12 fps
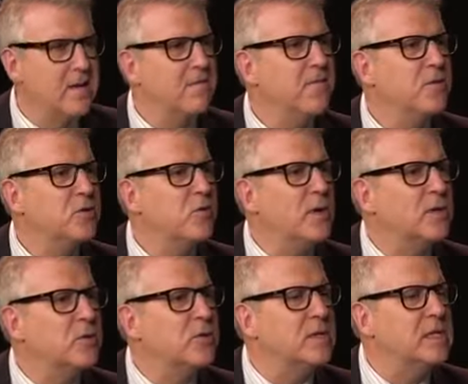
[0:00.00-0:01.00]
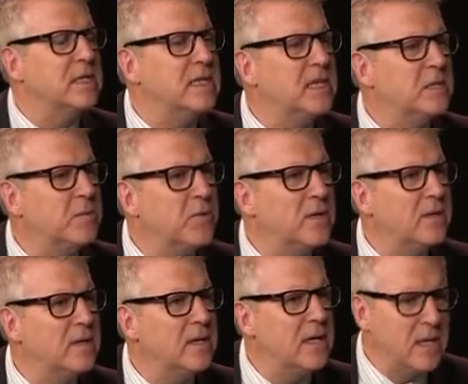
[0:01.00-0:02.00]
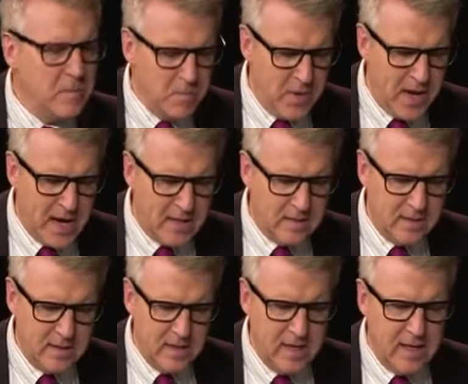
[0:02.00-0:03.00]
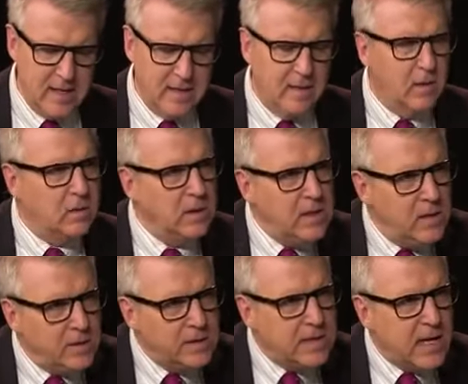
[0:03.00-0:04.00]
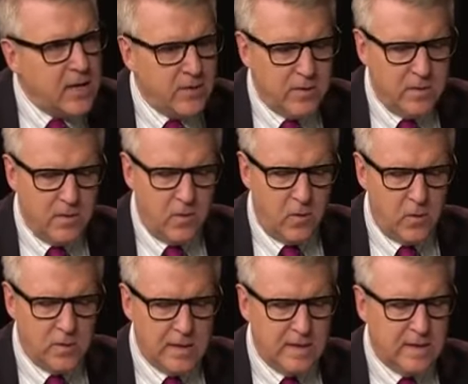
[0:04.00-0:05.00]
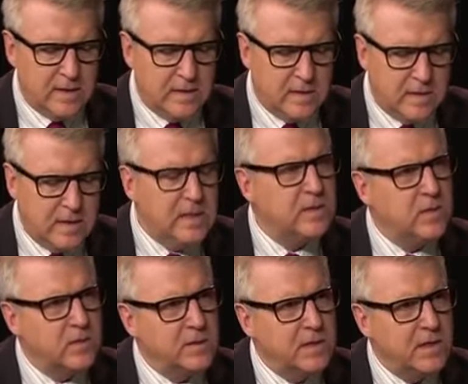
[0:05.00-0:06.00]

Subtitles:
First question, disparate impact. The legal standard holding that statistical